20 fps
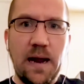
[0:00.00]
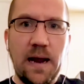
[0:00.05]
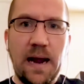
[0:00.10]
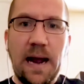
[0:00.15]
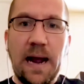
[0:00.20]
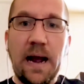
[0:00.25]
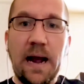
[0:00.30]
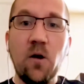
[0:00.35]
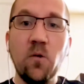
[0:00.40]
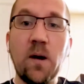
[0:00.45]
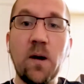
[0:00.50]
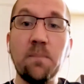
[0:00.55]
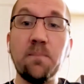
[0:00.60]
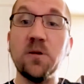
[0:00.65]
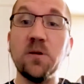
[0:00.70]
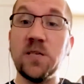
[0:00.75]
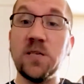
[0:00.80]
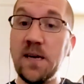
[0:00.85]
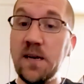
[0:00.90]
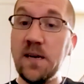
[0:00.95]
How
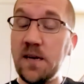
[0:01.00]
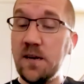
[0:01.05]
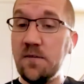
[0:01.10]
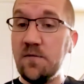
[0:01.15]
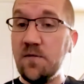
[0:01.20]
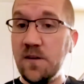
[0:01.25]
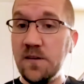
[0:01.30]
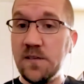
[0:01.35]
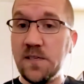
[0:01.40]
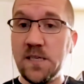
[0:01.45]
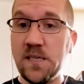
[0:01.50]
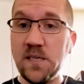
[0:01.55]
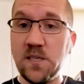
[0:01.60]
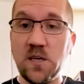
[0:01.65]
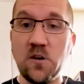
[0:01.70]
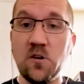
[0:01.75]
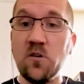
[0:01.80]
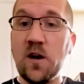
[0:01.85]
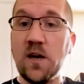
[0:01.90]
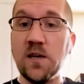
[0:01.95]
representative is this
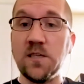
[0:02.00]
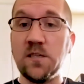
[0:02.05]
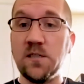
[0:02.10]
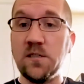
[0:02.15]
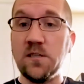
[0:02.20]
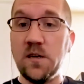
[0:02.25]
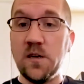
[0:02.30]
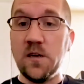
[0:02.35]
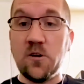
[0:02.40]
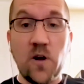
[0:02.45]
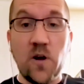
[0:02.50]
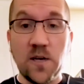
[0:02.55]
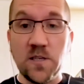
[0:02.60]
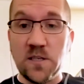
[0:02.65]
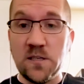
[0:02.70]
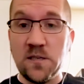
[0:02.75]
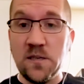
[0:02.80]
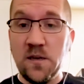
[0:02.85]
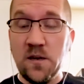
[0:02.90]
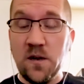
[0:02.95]

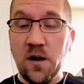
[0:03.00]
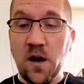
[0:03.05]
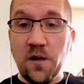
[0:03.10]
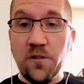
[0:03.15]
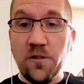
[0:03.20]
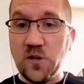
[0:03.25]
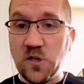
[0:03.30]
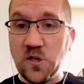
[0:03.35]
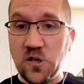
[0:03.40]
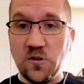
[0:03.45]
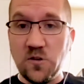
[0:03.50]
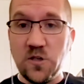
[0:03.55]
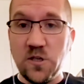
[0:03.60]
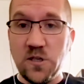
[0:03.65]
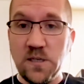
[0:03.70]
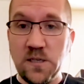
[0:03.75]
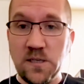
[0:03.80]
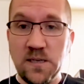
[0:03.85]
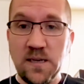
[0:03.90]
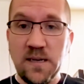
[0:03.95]
across other
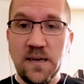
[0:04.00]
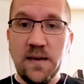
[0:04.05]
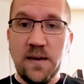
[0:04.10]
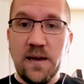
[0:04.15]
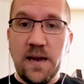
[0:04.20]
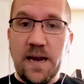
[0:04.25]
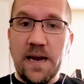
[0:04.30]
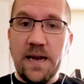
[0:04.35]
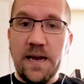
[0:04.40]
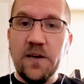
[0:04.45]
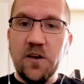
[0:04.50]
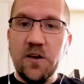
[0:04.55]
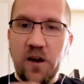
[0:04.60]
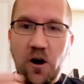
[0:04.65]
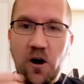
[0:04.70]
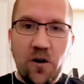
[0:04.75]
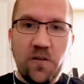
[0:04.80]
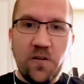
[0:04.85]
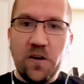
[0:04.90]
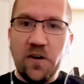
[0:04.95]
churches, and
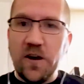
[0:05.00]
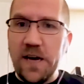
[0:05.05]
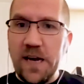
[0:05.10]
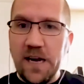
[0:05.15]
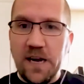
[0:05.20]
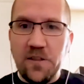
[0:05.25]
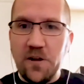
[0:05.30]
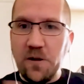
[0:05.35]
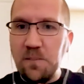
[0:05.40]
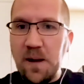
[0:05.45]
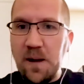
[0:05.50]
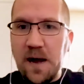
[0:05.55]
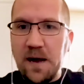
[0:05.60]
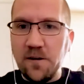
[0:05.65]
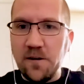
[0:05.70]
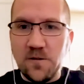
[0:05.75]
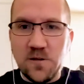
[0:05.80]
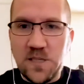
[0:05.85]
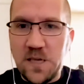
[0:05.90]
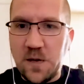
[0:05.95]
are there any other
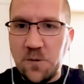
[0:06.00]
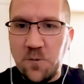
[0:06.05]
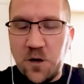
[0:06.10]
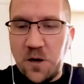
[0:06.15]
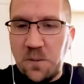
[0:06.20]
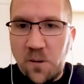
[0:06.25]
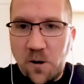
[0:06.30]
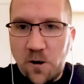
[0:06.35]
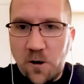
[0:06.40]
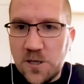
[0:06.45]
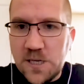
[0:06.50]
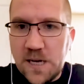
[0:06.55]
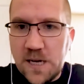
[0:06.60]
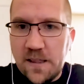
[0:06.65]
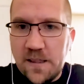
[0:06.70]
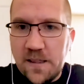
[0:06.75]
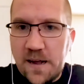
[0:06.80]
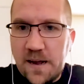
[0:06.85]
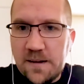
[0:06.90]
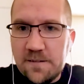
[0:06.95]
patterns that would emerge out
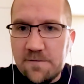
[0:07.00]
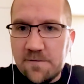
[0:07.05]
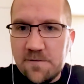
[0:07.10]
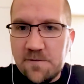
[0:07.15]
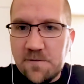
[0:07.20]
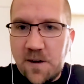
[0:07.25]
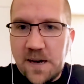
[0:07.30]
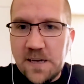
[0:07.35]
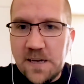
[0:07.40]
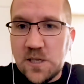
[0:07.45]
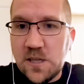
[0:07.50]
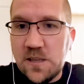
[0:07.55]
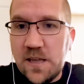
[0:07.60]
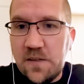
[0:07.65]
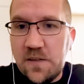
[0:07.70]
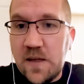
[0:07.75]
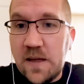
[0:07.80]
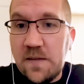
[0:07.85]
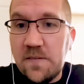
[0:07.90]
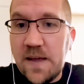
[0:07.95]
of that? Right. So
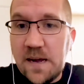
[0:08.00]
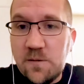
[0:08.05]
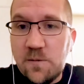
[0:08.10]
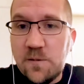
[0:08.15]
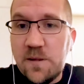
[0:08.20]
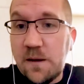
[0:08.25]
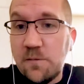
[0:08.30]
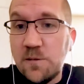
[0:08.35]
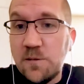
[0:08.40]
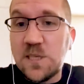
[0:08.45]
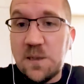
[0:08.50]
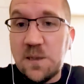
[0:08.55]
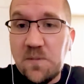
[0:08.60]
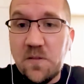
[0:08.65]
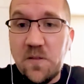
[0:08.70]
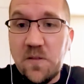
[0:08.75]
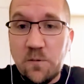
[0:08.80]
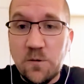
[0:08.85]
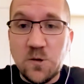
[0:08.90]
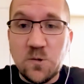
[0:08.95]
that was
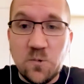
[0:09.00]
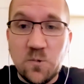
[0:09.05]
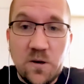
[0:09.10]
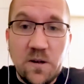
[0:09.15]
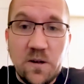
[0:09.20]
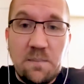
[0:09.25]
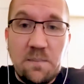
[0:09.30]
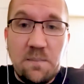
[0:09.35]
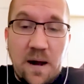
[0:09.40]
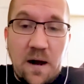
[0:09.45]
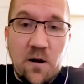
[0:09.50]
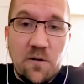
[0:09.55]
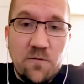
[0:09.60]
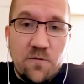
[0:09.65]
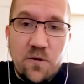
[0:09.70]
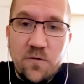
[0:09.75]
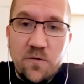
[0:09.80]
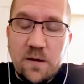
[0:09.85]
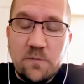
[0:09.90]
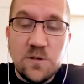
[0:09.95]
something that was really
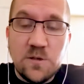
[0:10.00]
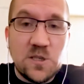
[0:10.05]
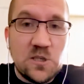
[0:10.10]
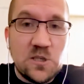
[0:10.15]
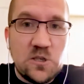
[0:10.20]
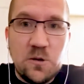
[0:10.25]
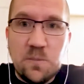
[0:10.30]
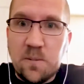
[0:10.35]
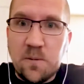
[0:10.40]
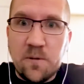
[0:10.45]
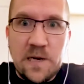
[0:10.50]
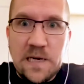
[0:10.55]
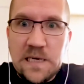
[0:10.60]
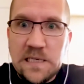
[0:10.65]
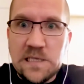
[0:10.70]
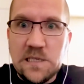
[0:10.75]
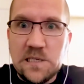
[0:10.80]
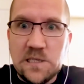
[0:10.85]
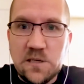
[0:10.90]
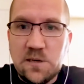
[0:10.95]
powerful. That was super
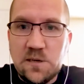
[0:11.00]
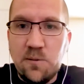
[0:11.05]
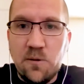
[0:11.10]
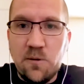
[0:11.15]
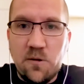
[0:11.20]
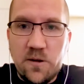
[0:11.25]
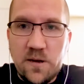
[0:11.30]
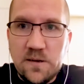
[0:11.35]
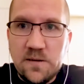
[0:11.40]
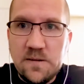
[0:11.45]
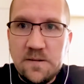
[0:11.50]
easy to deploy.